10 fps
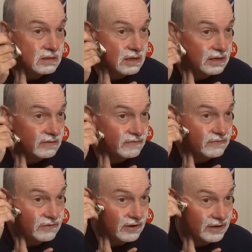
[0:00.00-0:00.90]
I kind
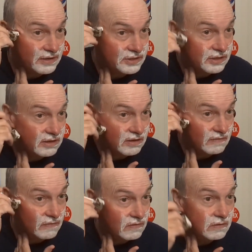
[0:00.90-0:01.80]
of try to
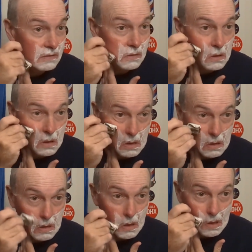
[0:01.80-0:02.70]
shave
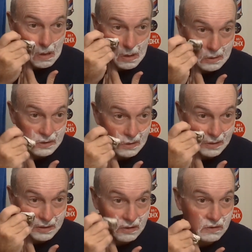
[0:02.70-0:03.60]

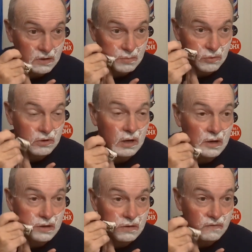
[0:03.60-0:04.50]
until I hear no more
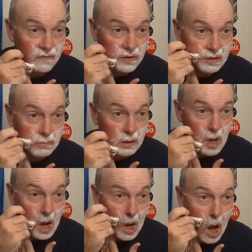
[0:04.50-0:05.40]
audio feedback.